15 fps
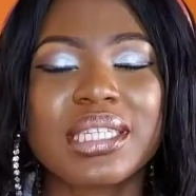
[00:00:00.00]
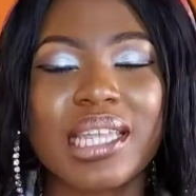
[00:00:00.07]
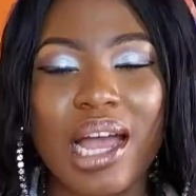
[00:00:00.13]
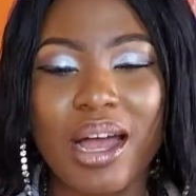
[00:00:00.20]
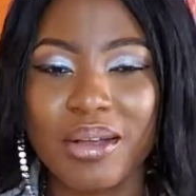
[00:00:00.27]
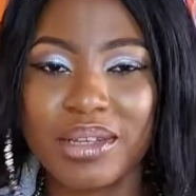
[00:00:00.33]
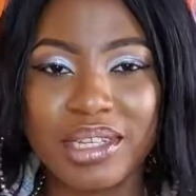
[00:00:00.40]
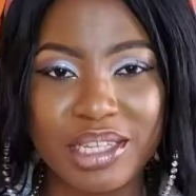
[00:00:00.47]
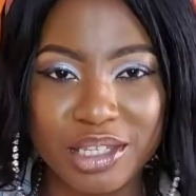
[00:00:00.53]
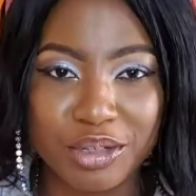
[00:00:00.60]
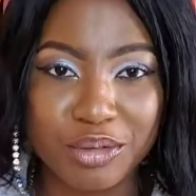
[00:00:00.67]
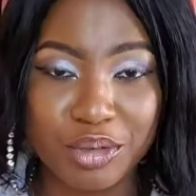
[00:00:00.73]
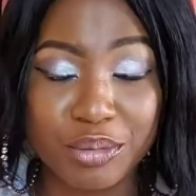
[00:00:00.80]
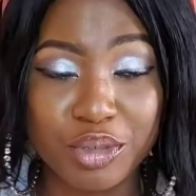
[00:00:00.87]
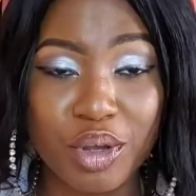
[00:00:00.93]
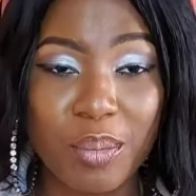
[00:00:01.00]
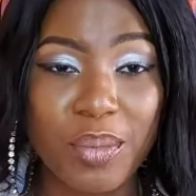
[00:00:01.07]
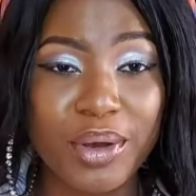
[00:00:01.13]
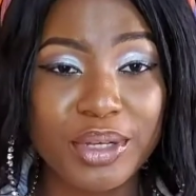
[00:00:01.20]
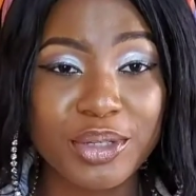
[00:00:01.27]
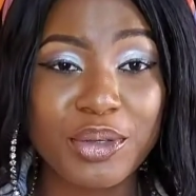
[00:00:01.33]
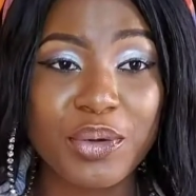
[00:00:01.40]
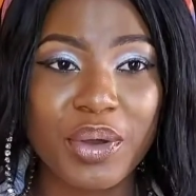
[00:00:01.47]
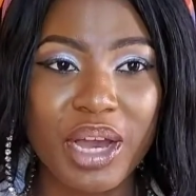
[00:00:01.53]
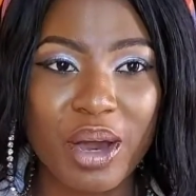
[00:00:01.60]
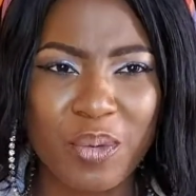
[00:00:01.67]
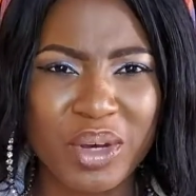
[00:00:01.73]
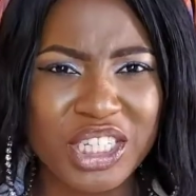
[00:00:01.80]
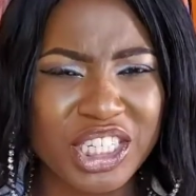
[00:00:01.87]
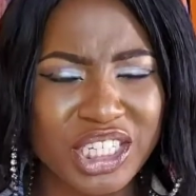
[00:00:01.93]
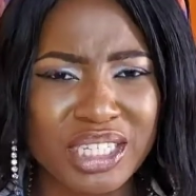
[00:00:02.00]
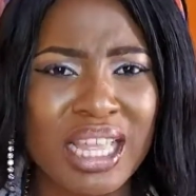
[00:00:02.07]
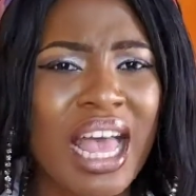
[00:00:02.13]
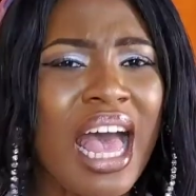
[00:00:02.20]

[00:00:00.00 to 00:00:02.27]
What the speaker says: down in the description box so you can watch it.